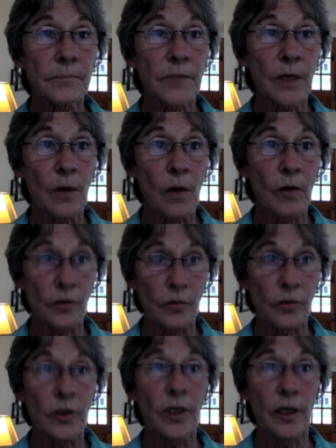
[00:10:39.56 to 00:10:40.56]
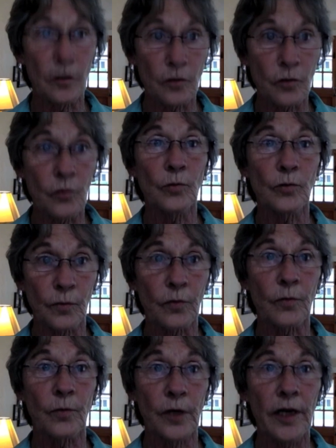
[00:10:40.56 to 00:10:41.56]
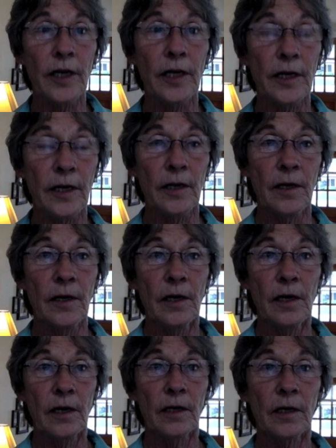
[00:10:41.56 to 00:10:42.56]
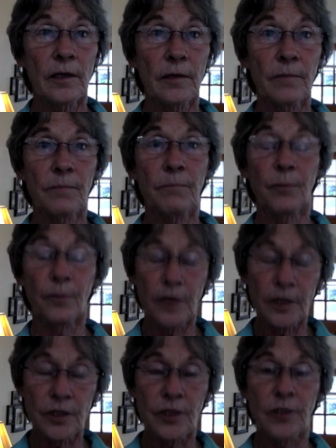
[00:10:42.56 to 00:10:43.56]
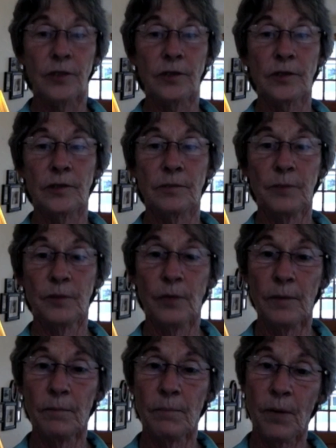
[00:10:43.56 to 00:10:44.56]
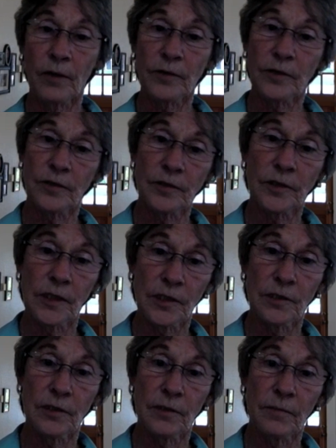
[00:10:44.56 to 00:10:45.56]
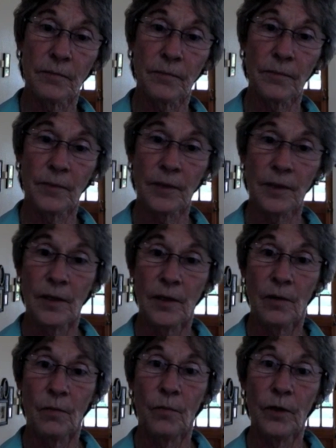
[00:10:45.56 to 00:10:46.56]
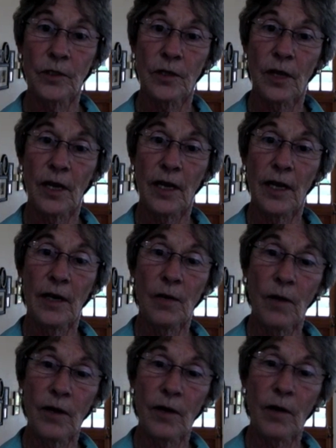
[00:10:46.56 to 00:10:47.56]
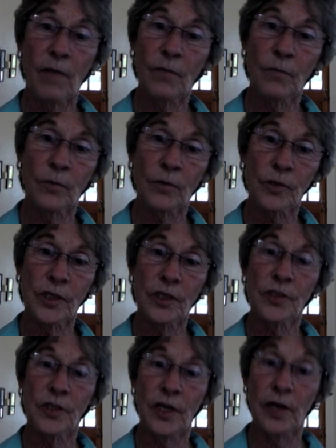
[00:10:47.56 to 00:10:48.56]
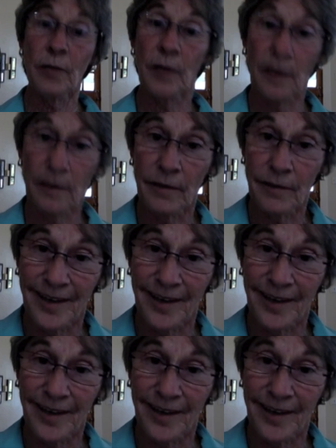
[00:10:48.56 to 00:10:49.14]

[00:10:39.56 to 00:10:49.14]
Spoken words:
they're also going to get tools for creating bridges between parts of the system, which they quite often will see as the enemy.